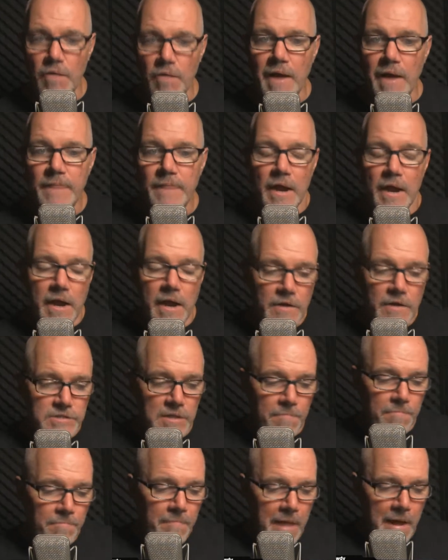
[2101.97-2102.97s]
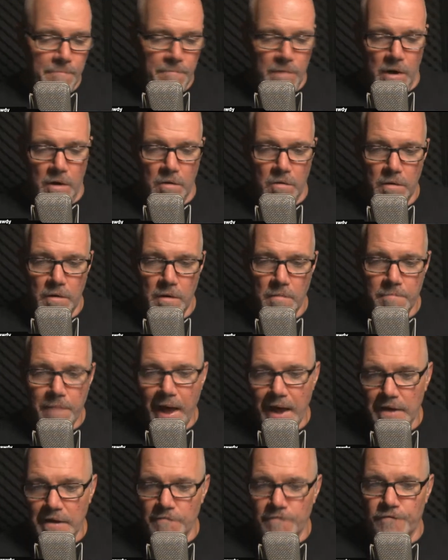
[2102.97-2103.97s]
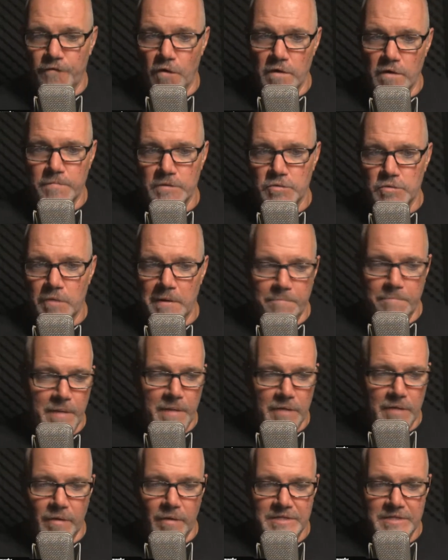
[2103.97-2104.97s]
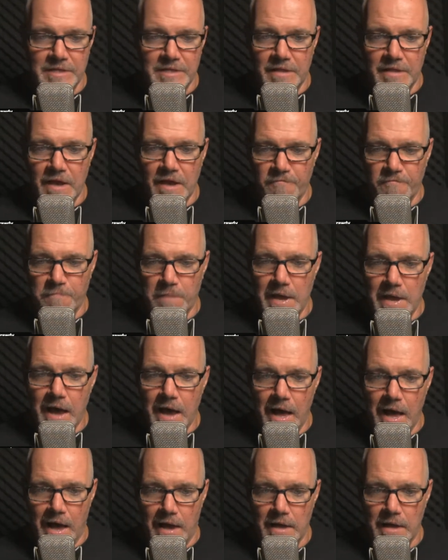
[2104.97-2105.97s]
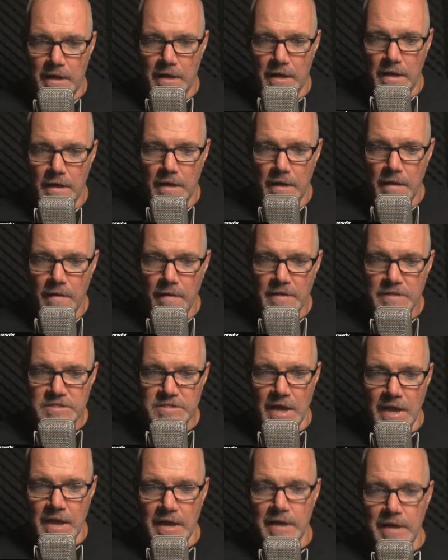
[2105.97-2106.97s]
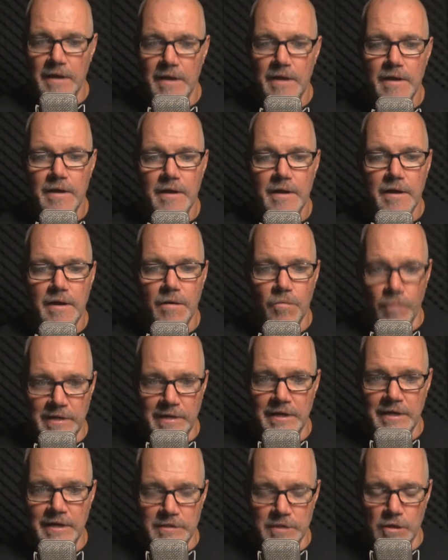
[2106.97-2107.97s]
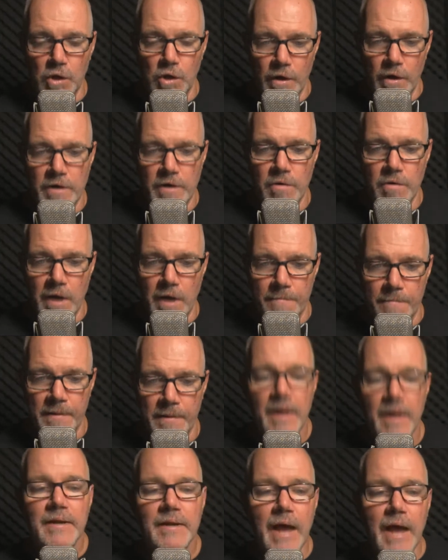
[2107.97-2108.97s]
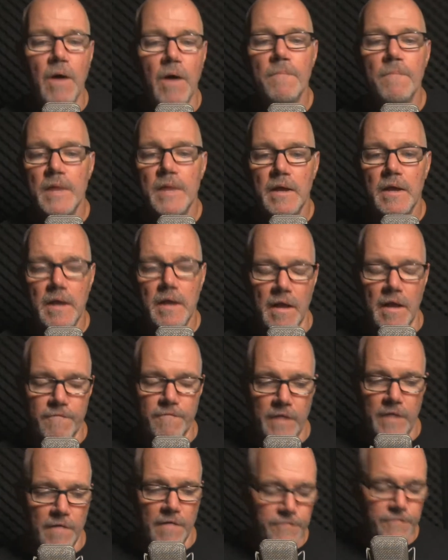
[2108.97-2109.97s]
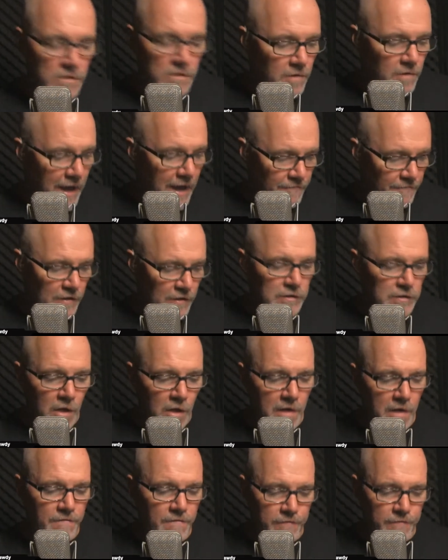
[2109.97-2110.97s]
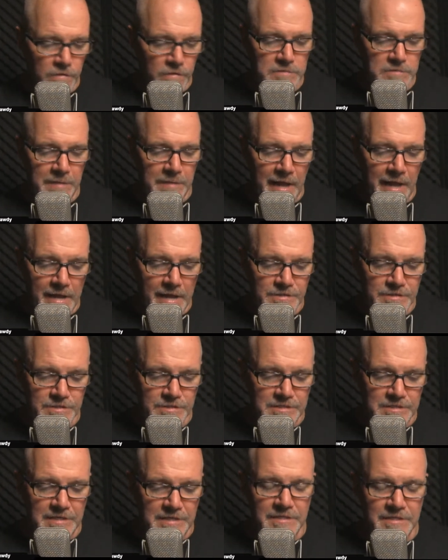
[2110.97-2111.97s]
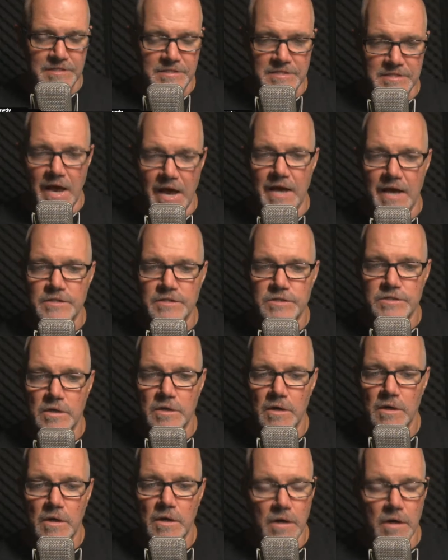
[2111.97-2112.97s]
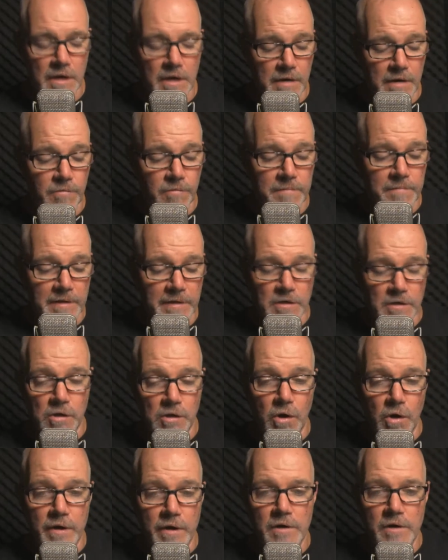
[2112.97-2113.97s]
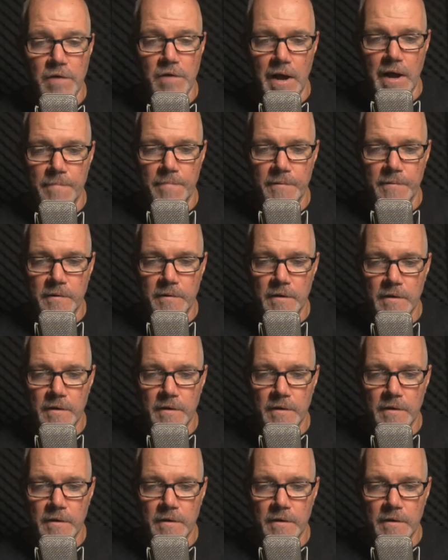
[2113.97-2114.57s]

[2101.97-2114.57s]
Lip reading: right? Here's a memo back and forth between bigwigs and the FBI saying we need to lawyer up. Now, if you have a law enforcement agency that says we better lawyer up,